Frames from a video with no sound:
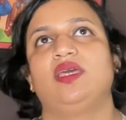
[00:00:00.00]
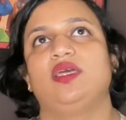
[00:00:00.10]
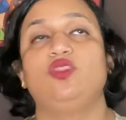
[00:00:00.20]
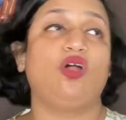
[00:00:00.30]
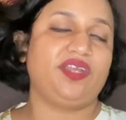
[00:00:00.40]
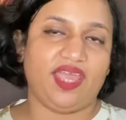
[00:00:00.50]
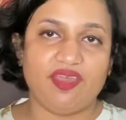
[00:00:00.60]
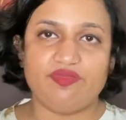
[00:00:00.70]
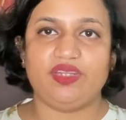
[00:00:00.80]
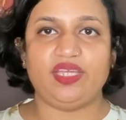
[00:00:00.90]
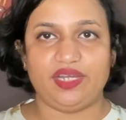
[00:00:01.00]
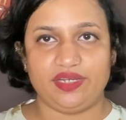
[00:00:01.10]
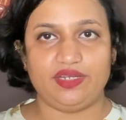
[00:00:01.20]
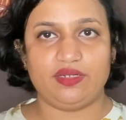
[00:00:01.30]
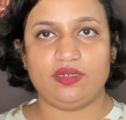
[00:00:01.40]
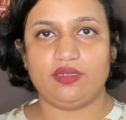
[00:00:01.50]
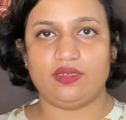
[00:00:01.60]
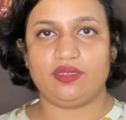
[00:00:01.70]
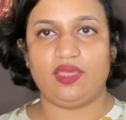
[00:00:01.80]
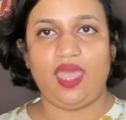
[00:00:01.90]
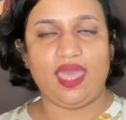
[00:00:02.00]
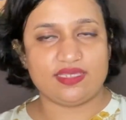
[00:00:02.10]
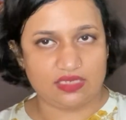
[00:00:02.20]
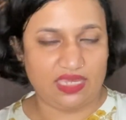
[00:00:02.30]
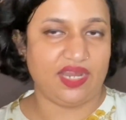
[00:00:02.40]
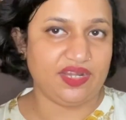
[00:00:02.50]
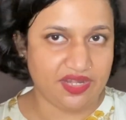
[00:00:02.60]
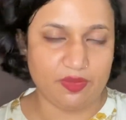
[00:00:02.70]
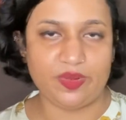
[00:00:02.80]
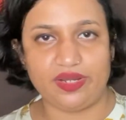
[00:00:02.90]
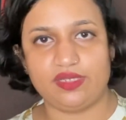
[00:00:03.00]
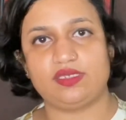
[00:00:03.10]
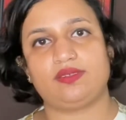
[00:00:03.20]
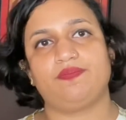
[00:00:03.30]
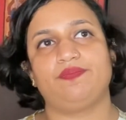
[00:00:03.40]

not every Indian has gained independence.